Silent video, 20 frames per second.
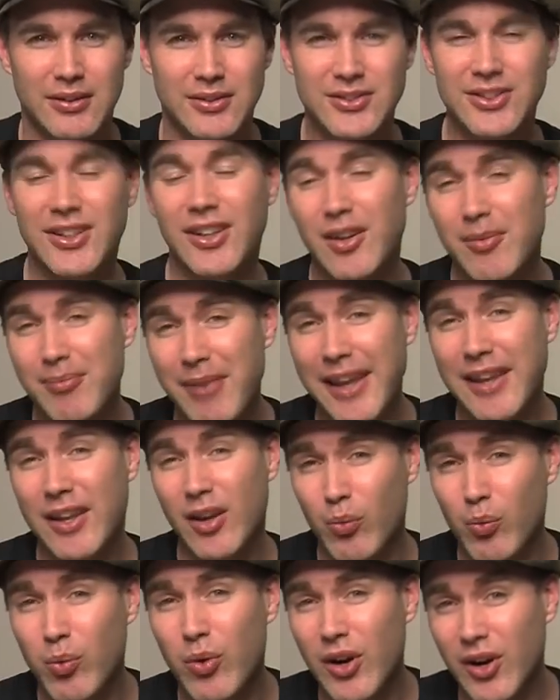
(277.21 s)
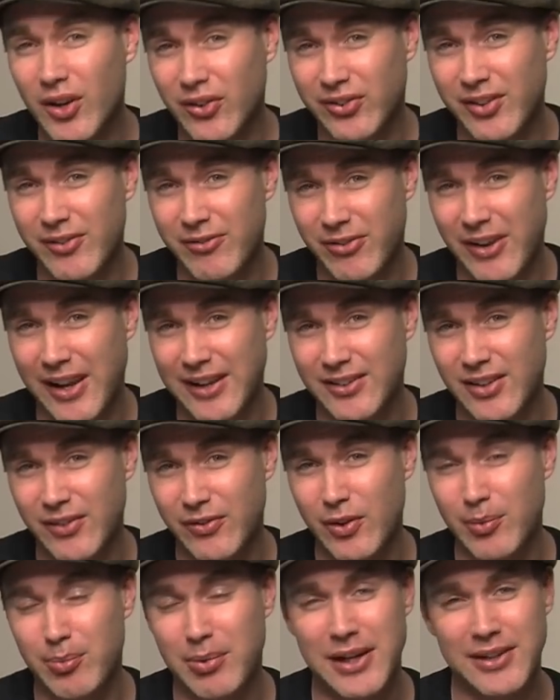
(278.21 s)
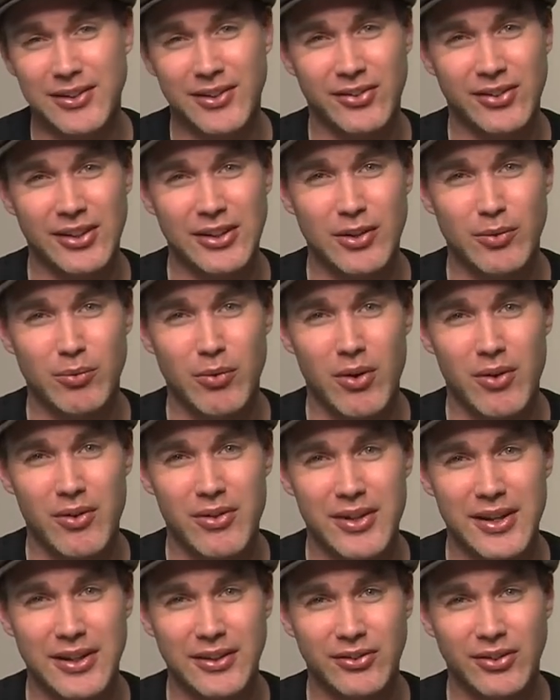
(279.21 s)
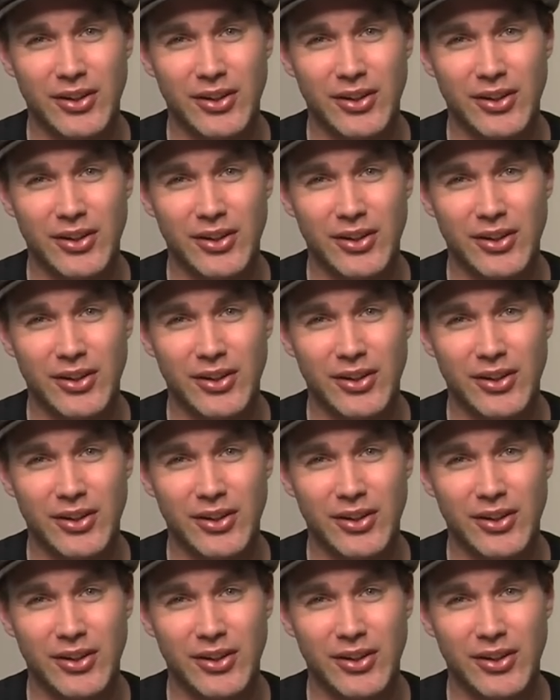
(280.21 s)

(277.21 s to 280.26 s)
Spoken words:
It's going to make it worse, in fact, if you're practicing the wrong thing.